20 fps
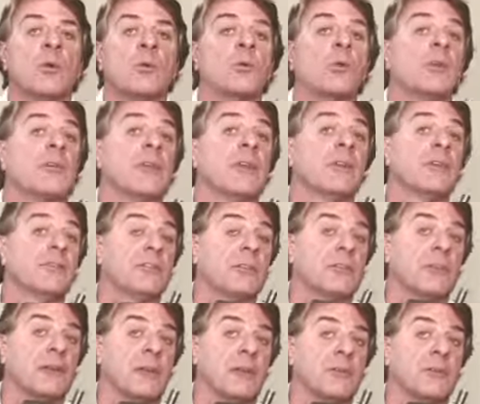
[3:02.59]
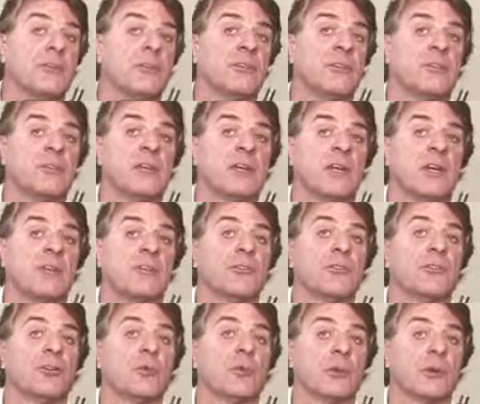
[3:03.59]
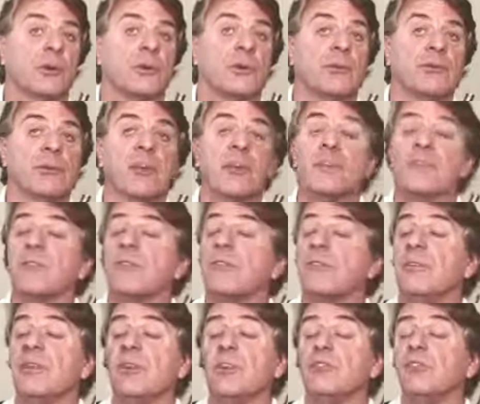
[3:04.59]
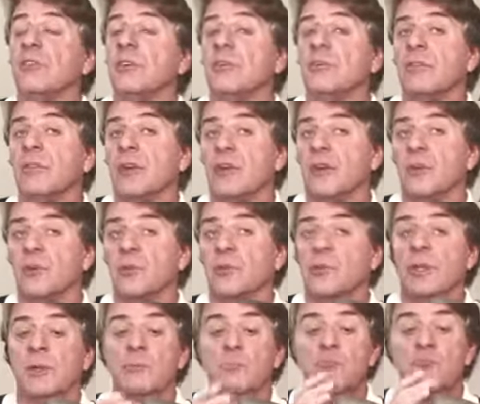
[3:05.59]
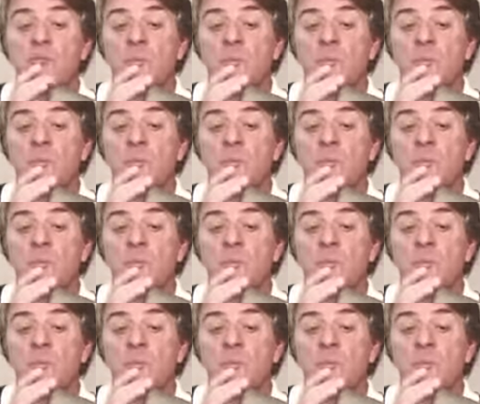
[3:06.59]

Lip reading: What this does is it allows the workers at the finishing factory